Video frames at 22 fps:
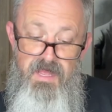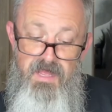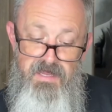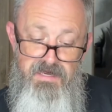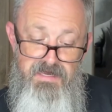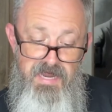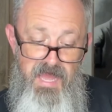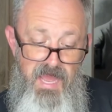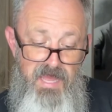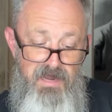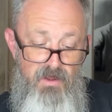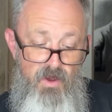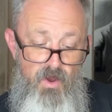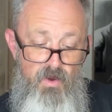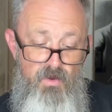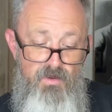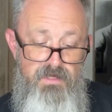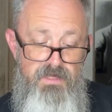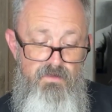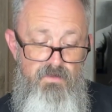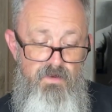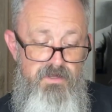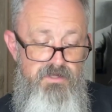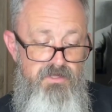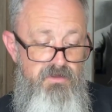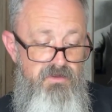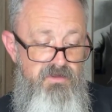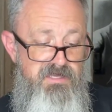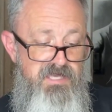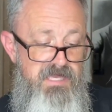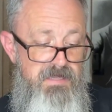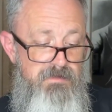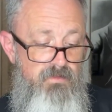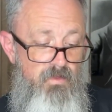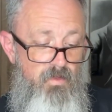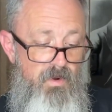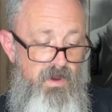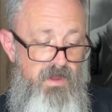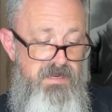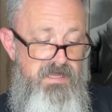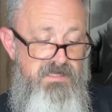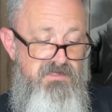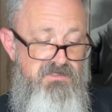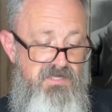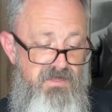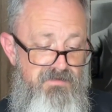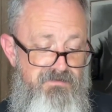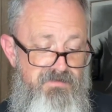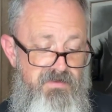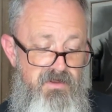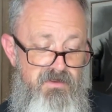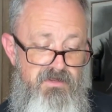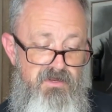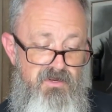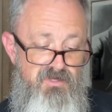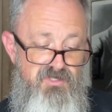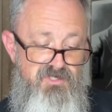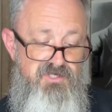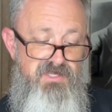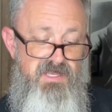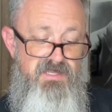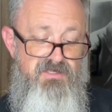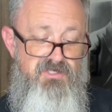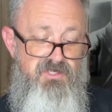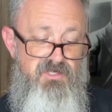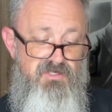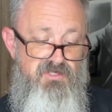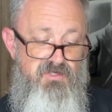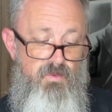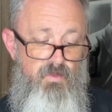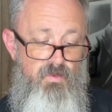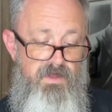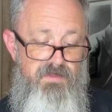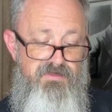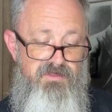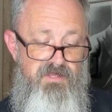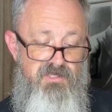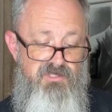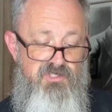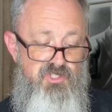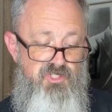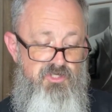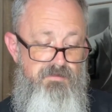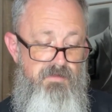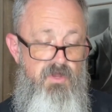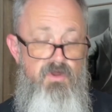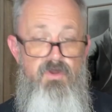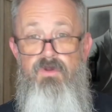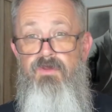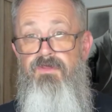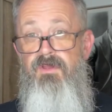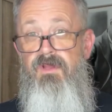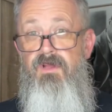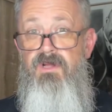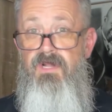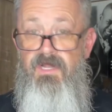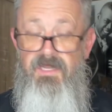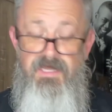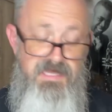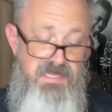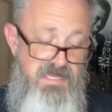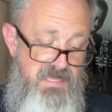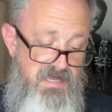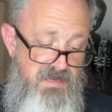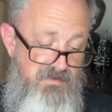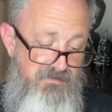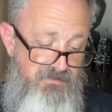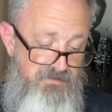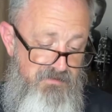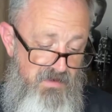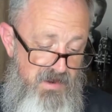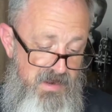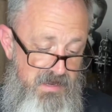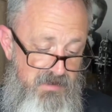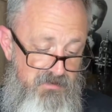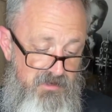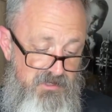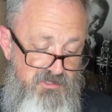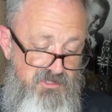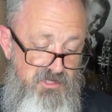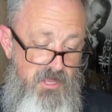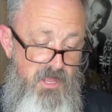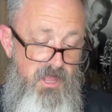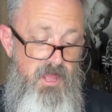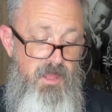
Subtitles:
Not only will you keep wanting to fill your senses with this smooth, clean fragrance,